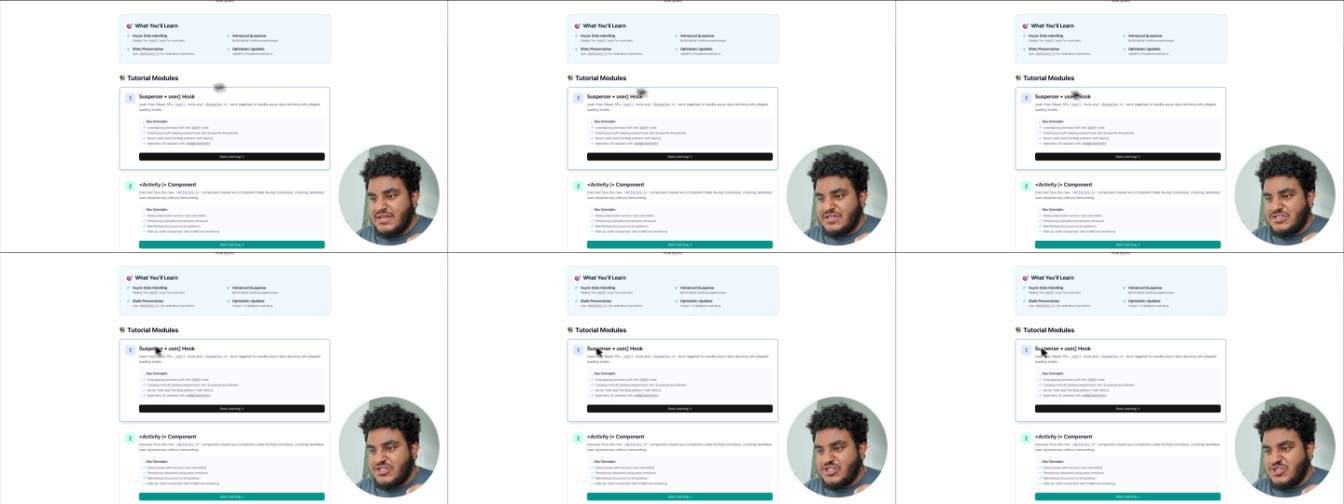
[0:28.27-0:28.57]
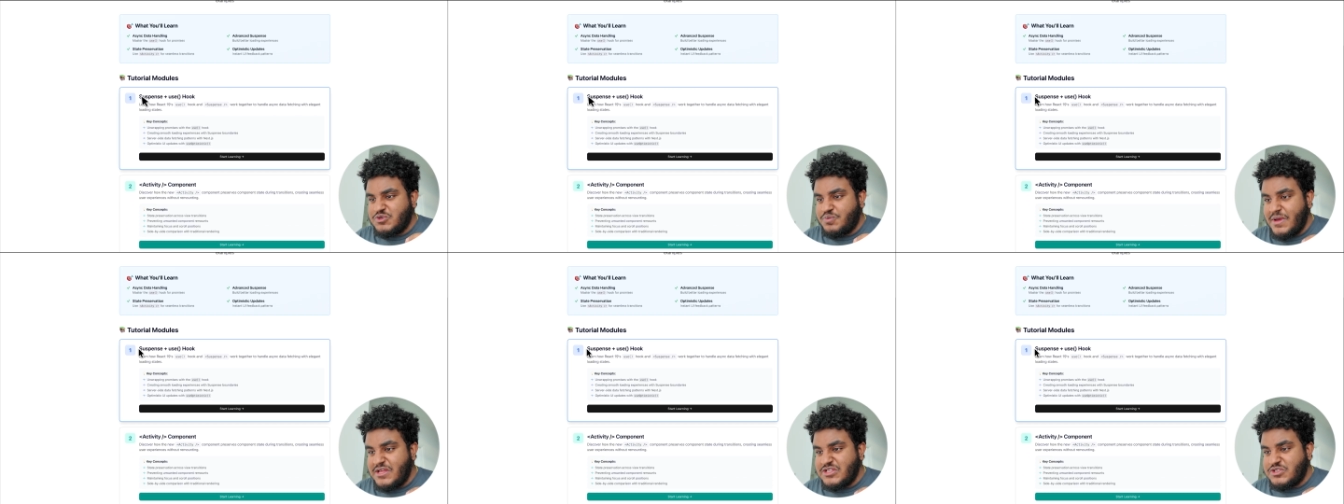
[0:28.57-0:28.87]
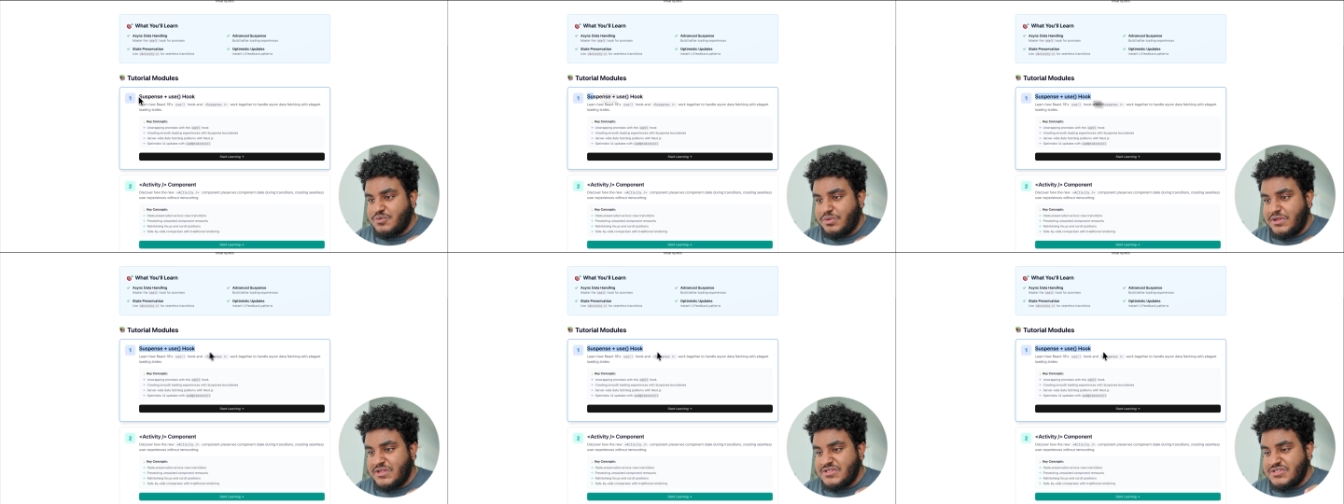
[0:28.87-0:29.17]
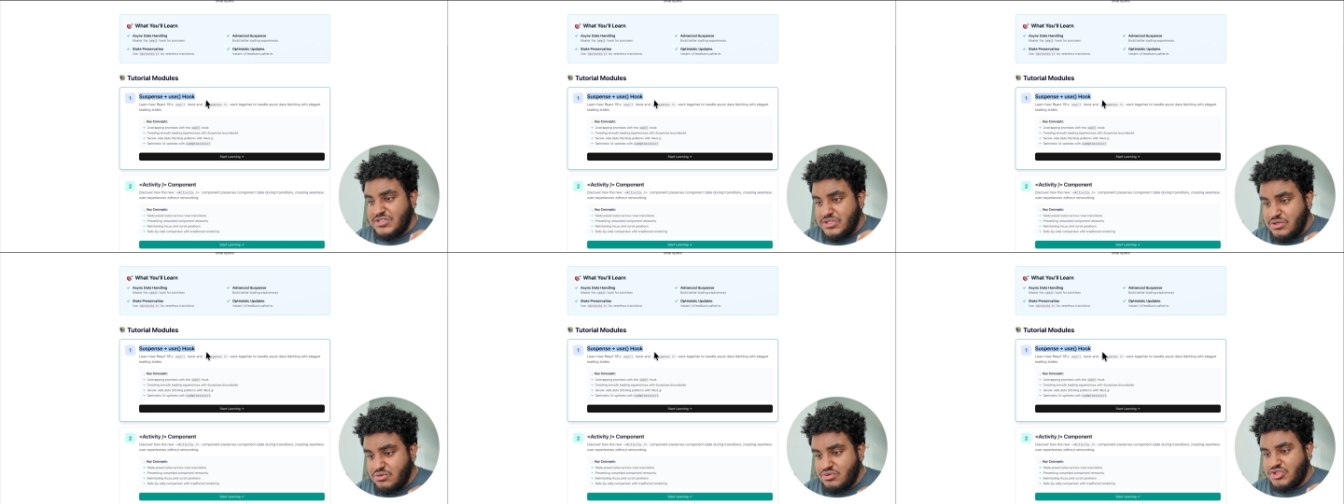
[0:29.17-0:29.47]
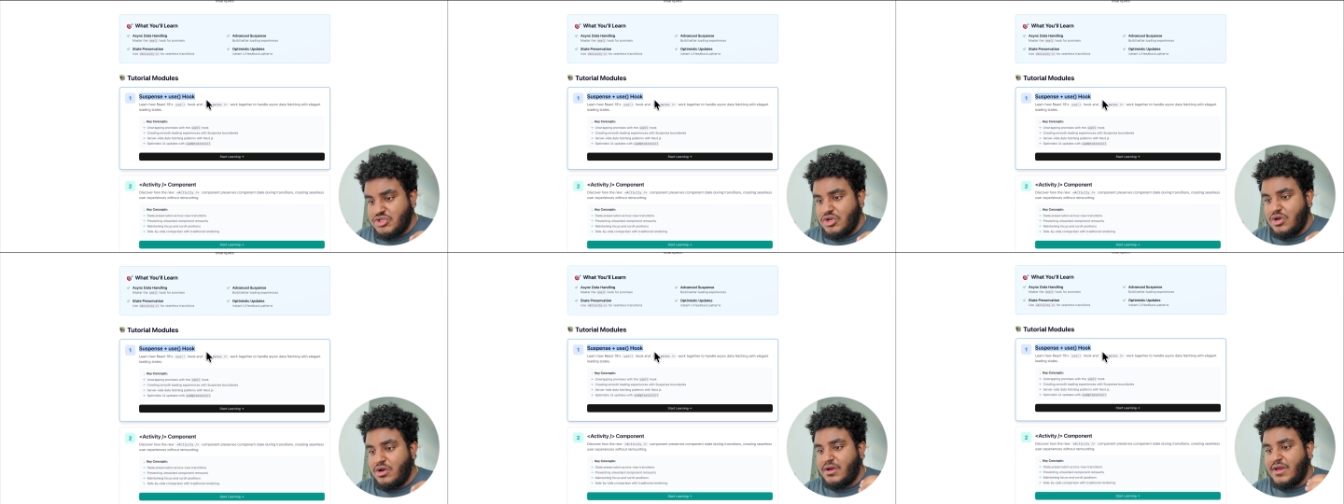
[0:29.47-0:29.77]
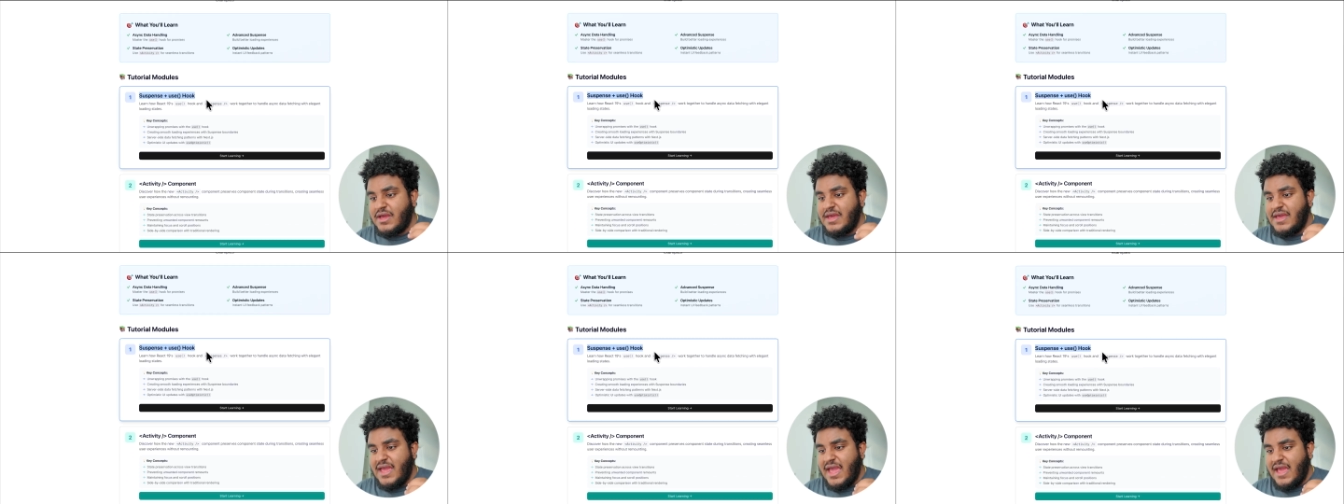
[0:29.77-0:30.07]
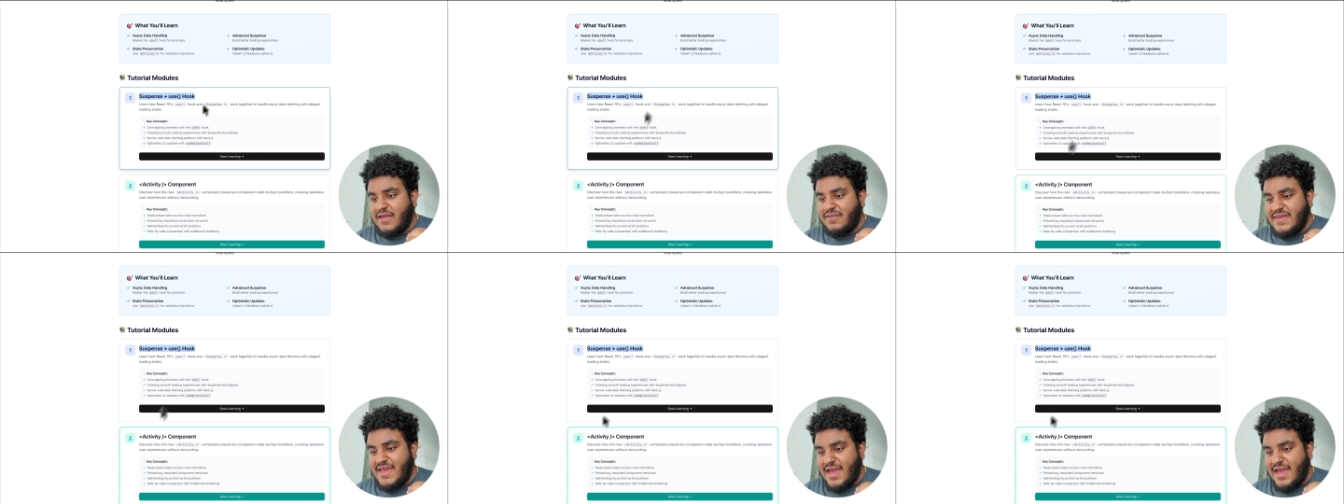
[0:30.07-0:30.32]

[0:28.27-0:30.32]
Suspense plus use hook and